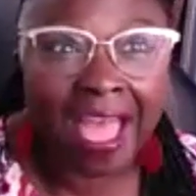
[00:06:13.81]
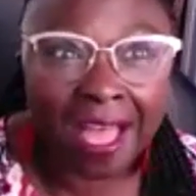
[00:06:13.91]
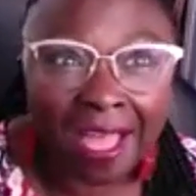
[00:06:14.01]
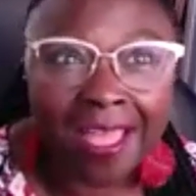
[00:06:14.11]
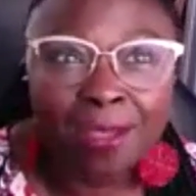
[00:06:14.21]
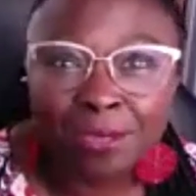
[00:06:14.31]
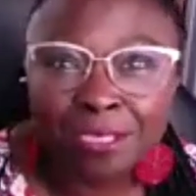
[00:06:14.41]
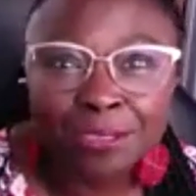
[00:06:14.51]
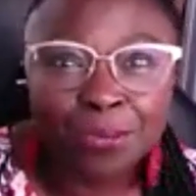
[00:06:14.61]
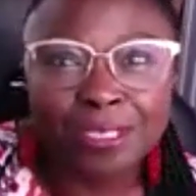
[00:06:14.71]
I
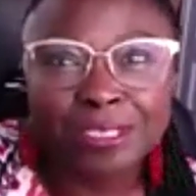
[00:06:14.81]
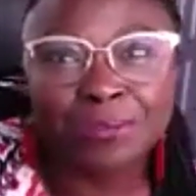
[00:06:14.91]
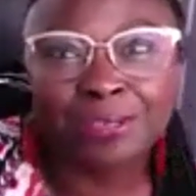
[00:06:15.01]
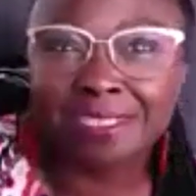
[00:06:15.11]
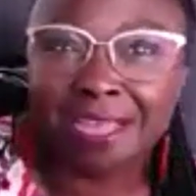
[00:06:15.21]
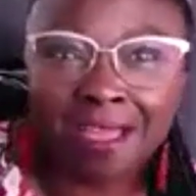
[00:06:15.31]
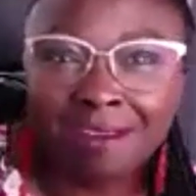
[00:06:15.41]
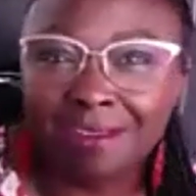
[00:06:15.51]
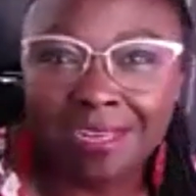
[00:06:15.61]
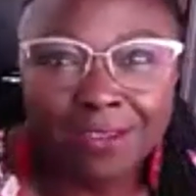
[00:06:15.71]
was going to
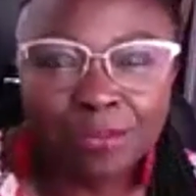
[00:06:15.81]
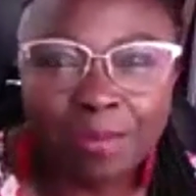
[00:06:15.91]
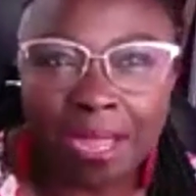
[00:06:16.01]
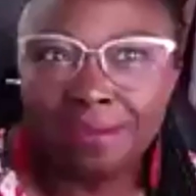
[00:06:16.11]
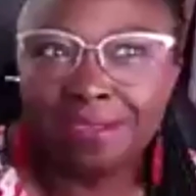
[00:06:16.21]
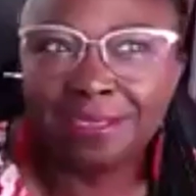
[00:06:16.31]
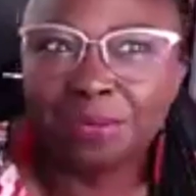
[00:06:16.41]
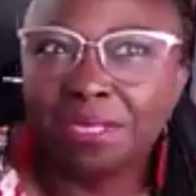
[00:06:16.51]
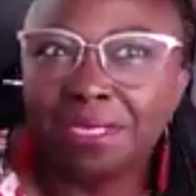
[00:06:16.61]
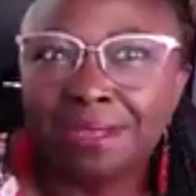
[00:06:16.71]
retire, and everybody looked at
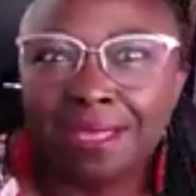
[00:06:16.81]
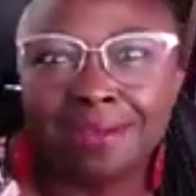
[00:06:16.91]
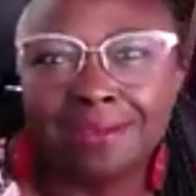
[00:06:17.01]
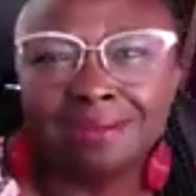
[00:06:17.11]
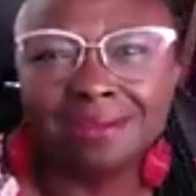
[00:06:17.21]
me like,